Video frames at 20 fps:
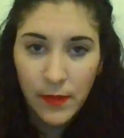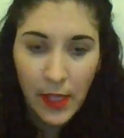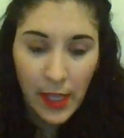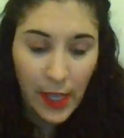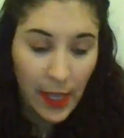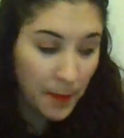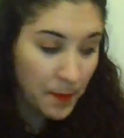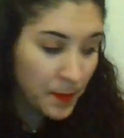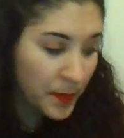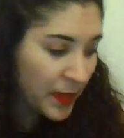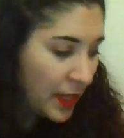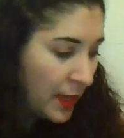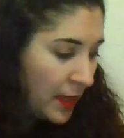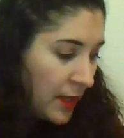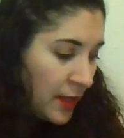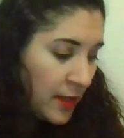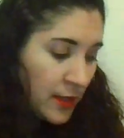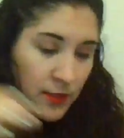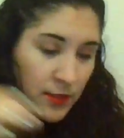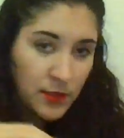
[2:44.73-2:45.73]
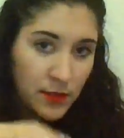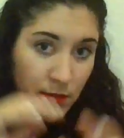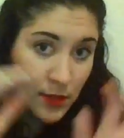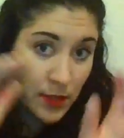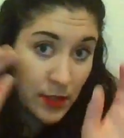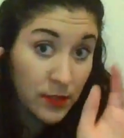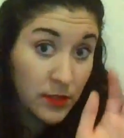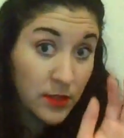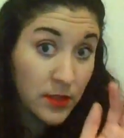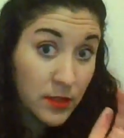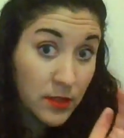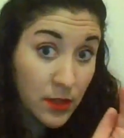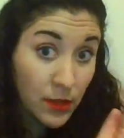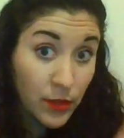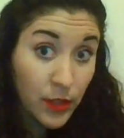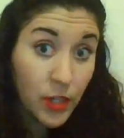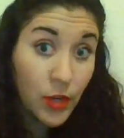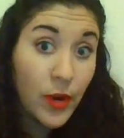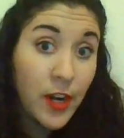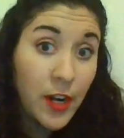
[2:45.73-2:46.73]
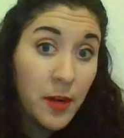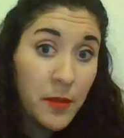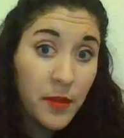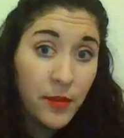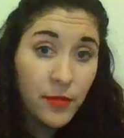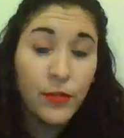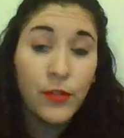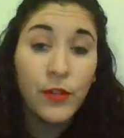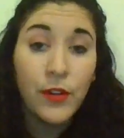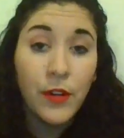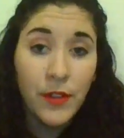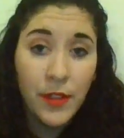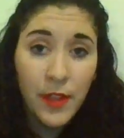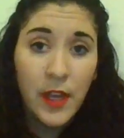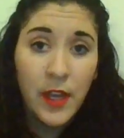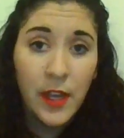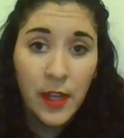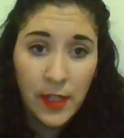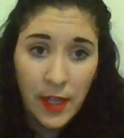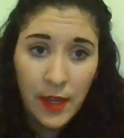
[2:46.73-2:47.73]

Okay, so that's the requirement for the